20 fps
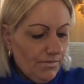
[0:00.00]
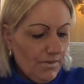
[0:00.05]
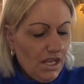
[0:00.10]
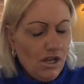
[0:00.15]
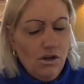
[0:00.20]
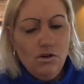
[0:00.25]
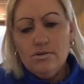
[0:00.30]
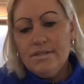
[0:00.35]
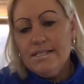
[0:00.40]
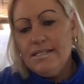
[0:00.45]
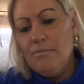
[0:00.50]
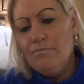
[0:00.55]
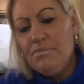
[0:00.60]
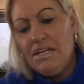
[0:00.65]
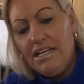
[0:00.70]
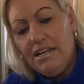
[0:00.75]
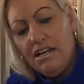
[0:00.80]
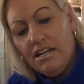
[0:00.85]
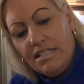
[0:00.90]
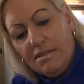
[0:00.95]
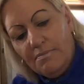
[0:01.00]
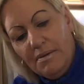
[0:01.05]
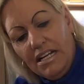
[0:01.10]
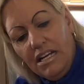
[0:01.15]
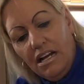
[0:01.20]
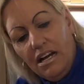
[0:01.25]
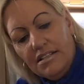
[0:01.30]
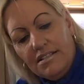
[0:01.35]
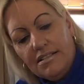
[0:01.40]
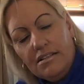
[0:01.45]
Oh, somebody asked me
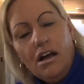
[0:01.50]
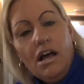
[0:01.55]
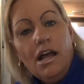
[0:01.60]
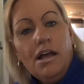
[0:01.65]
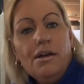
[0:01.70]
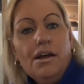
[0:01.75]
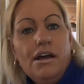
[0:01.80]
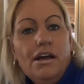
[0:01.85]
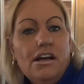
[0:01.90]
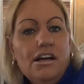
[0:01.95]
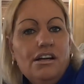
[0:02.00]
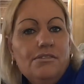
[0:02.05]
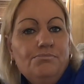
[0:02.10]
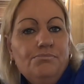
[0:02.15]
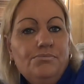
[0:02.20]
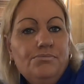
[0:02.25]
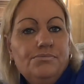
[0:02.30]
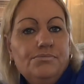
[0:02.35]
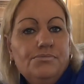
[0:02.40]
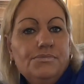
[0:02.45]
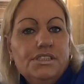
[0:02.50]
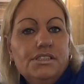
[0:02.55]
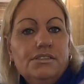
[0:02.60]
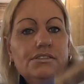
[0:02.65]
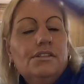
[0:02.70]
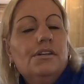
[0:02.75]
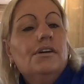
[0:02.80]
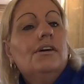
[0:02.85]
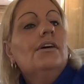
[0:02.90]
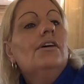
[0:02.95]
last night,
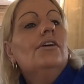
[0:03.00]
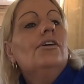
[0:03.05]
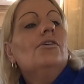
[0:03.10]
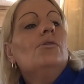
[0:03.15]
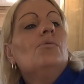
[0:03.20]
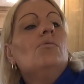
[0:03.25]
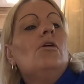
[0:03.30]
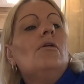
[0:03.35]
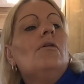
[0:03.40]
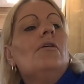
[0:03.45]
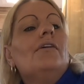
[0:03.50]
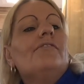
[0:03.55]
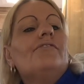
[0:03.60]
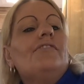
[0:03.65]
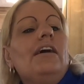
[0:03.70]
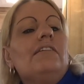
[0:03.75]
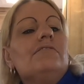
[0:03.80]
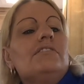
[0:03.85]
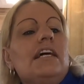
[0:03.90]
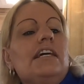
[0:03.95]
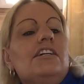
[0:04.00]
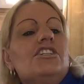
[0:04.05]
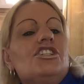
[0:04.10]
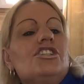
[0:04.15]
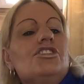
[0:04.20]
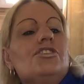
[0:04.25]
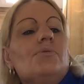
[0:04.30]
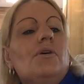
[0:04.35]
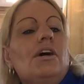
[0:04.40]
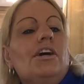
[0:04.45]
what
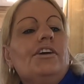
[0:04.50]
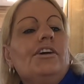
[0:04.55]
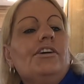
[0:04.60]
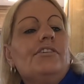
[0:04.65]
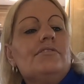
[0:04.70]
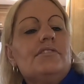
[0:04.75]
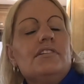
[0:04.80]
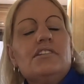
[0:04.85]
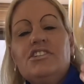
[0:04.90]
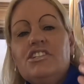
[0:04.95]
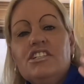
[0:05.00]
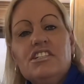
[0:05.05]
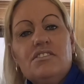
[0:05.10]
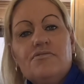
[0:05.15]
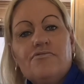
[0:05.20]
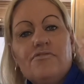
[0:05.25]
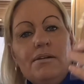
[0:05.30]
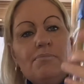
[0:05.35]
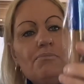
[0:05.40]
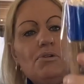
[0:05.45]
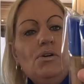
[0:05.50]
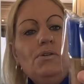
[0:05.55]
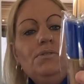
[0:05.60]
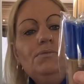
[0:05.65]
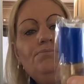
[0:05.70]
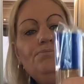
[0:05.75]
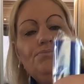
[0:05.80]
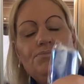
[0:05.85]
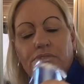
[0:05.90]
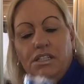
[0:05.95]
foundation do I use? It's just Rimmel.